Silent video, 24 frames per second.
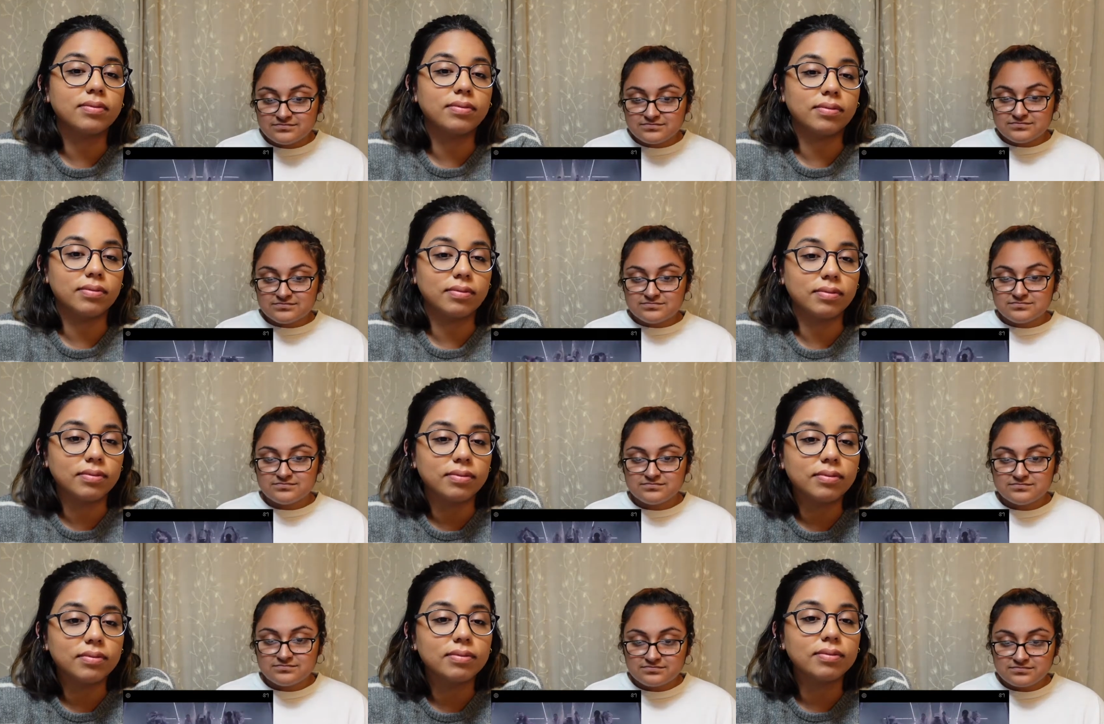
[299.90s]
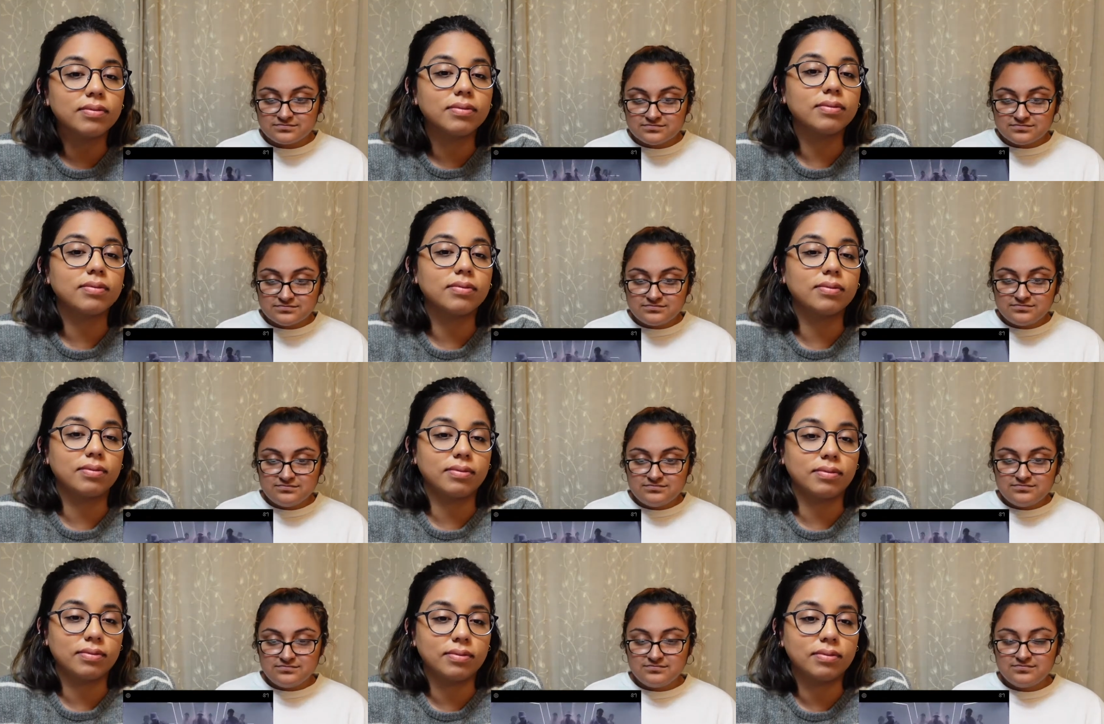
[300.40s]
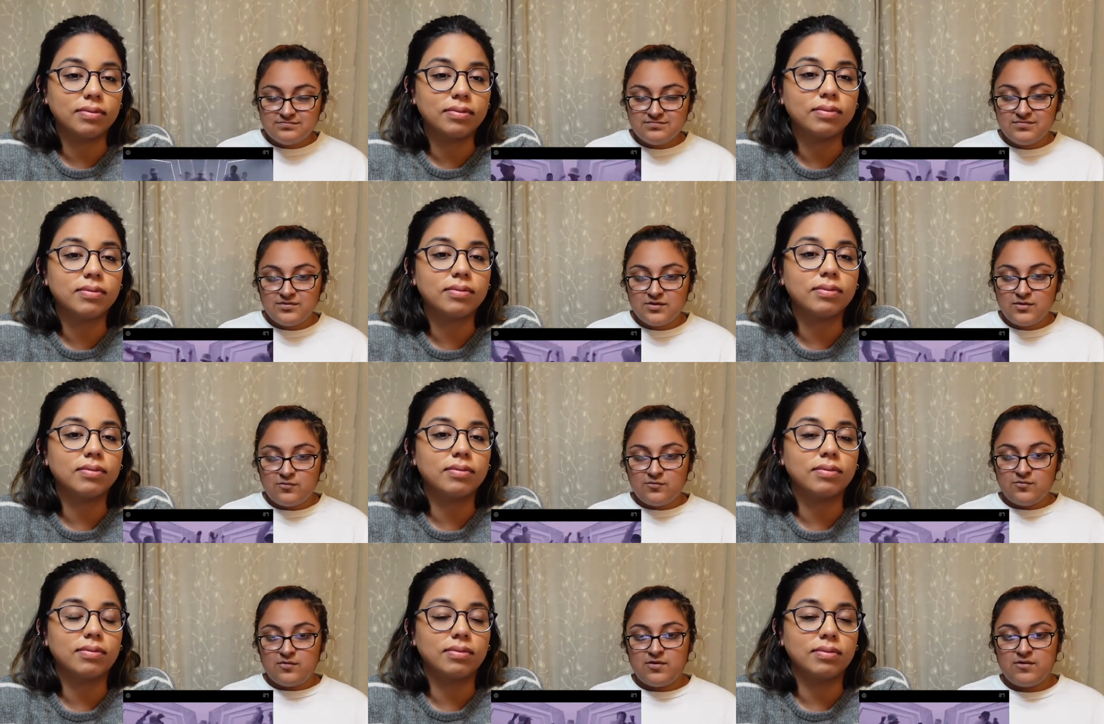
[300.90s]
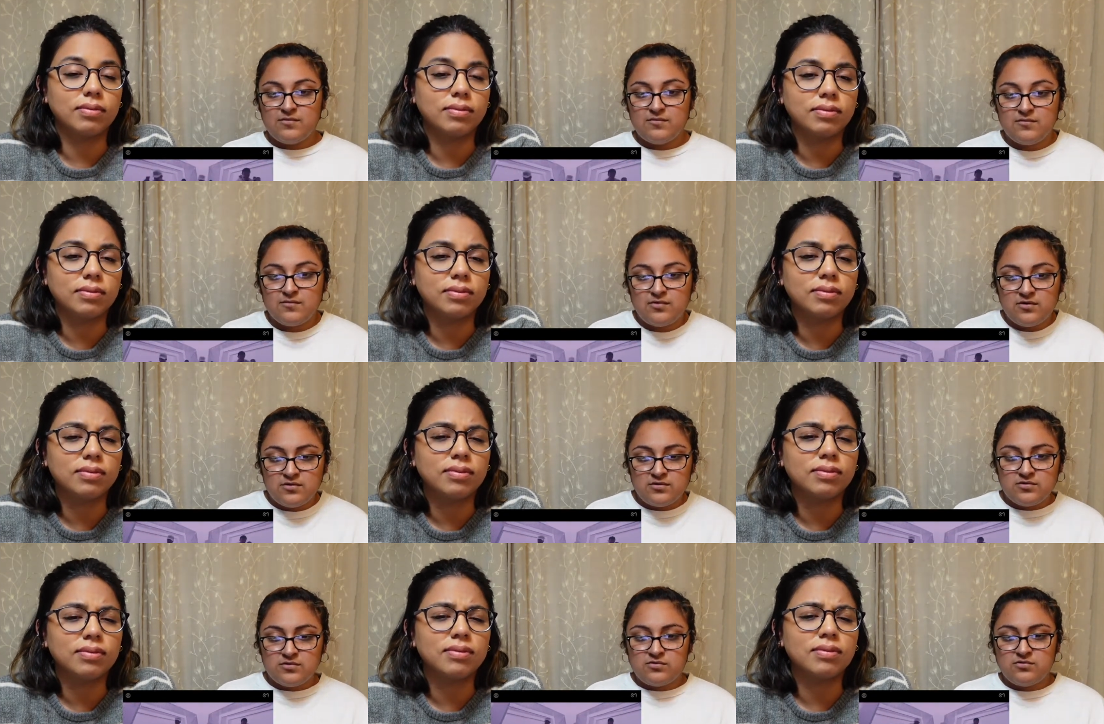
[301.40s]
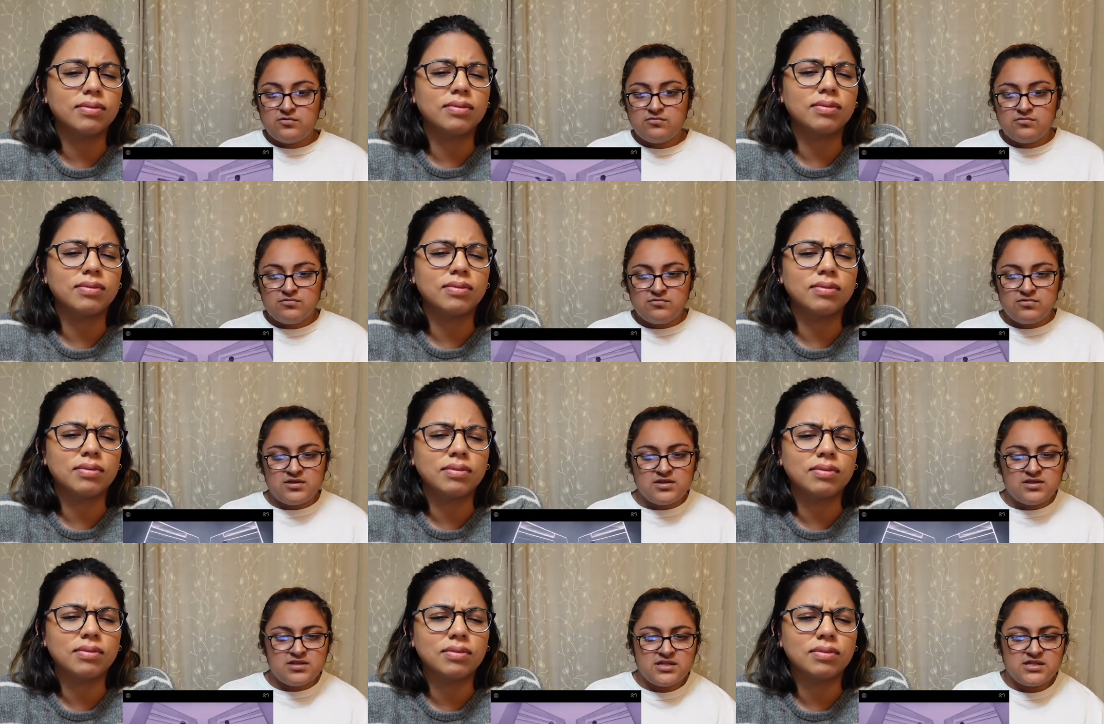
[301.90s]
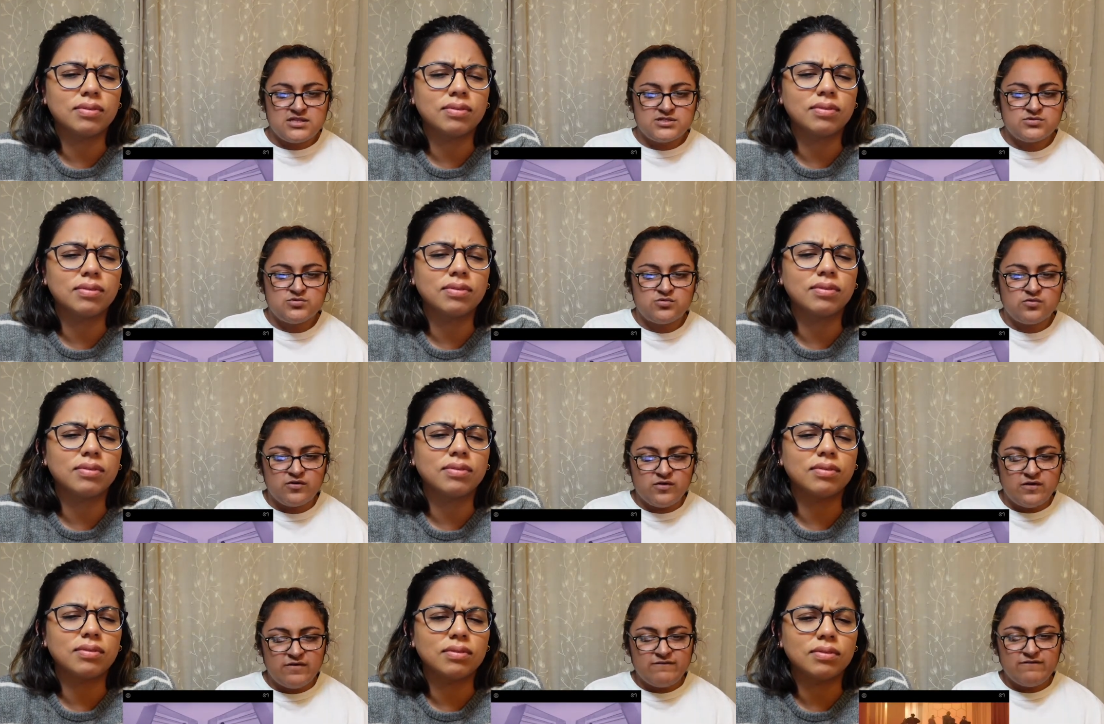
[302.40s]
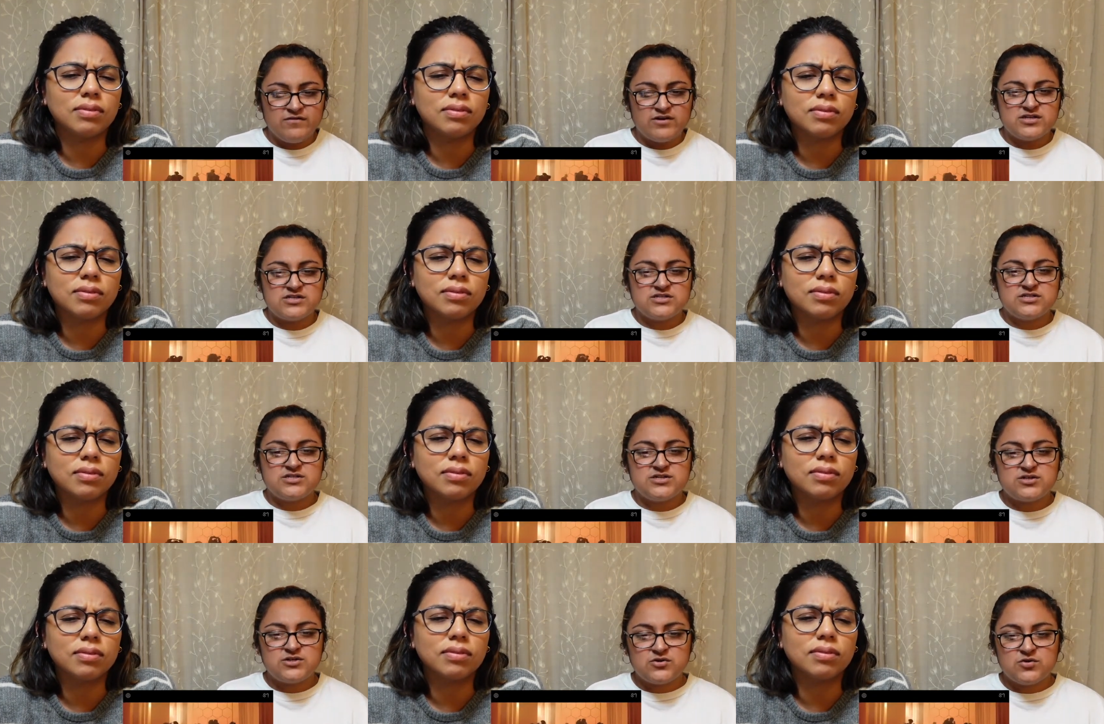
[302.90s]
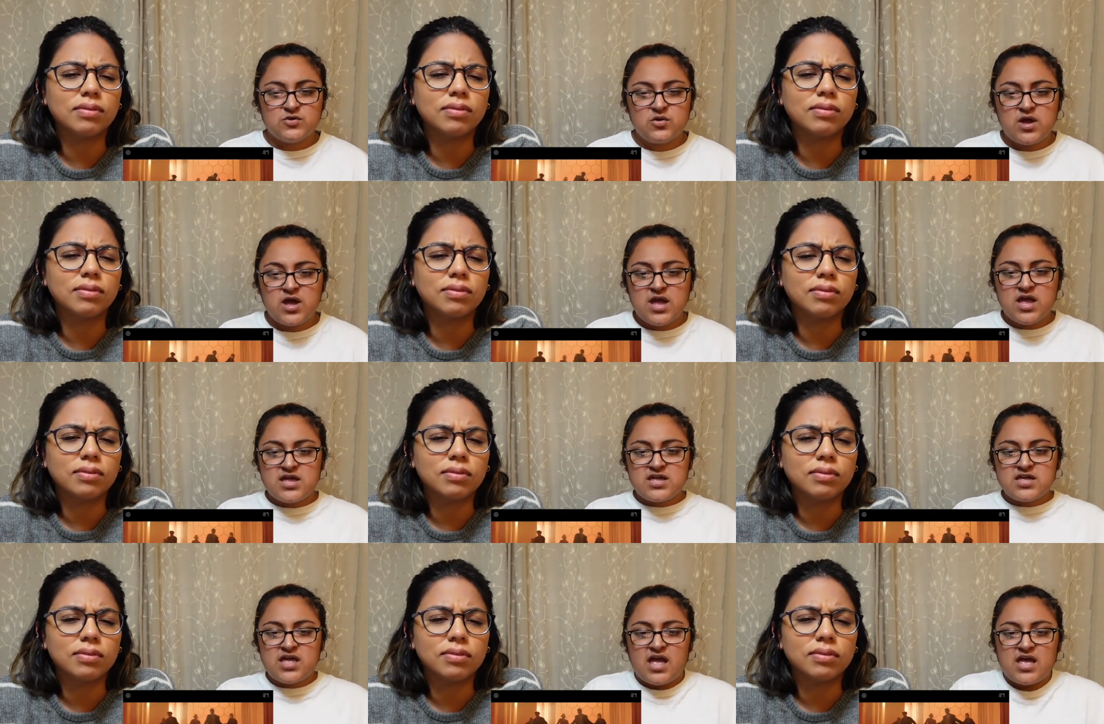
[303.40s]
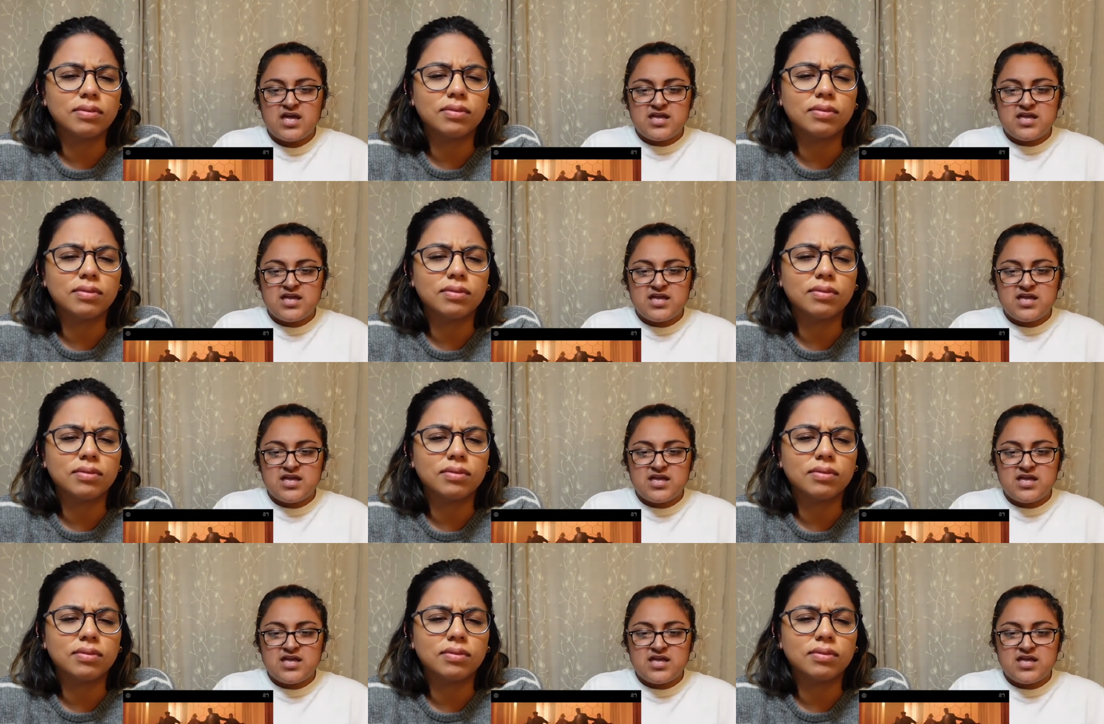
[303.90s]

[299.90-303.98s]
Speaker 1: what's the move? Pull up for you, it's room for two. Yeah,